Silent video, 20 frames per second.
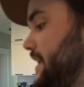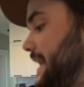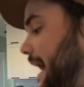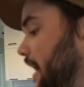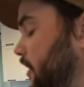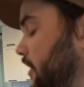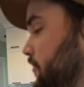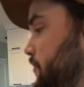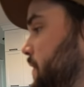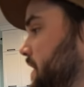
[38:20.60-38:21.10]

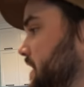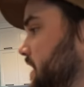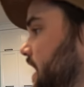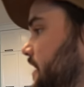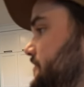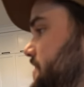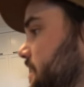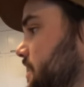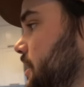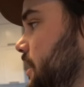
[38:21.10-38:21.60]
Now, if we
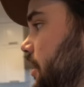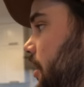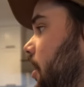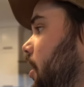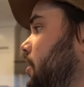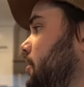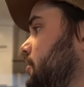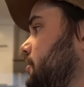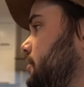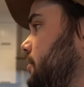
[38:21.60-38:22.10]
left it
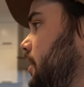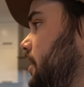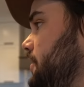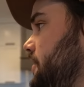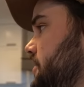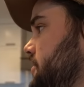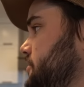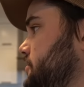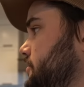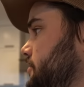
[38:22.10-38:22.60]
longer on
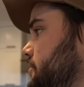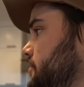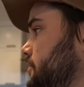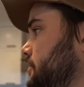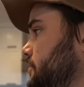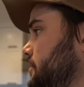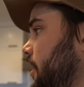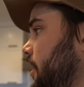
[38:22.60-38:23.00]
the